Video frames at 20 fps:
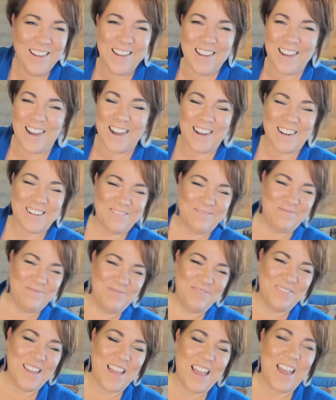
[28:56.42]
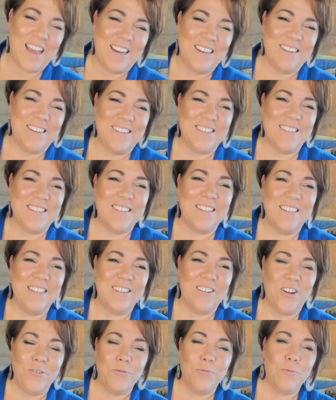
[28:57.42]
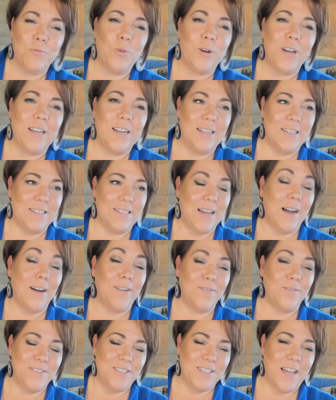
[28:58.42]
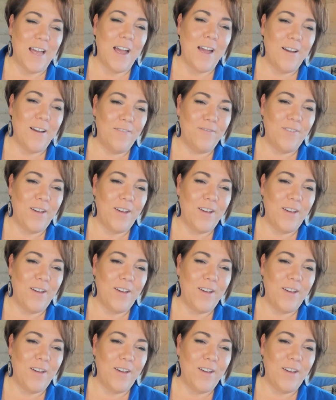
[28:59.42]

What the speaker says: and really tough to have